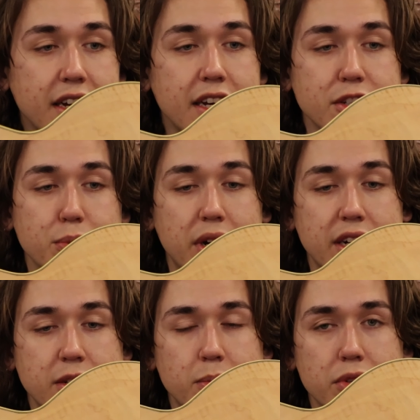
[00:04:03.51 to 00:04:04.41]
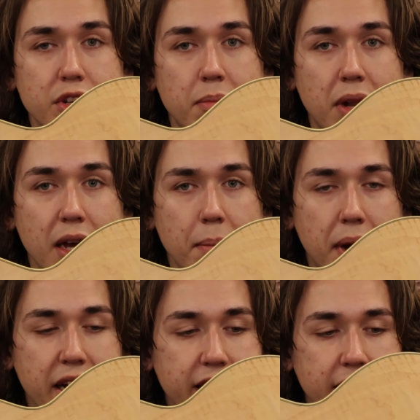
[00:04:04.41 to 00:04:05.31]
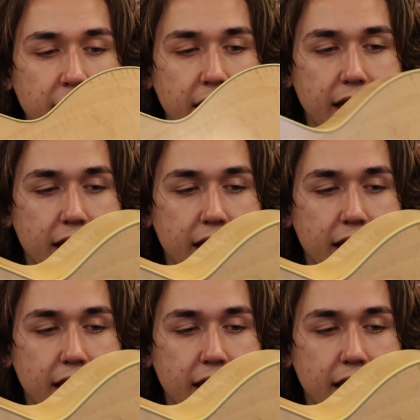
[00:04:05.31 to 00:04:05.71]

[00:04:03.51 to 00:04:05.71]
as well as multiply binding